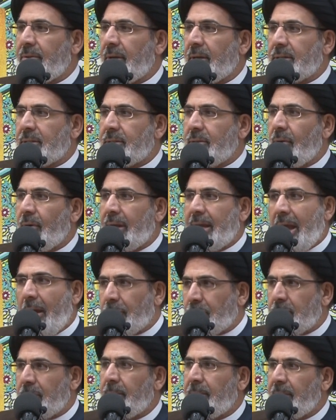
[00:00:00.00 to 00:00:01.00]
there is no
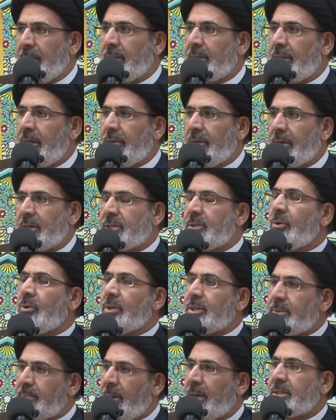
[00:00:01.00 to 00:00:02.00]
accountability, there is no
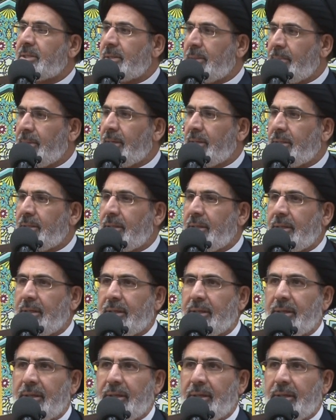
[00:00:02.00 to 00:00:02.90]
responsibility.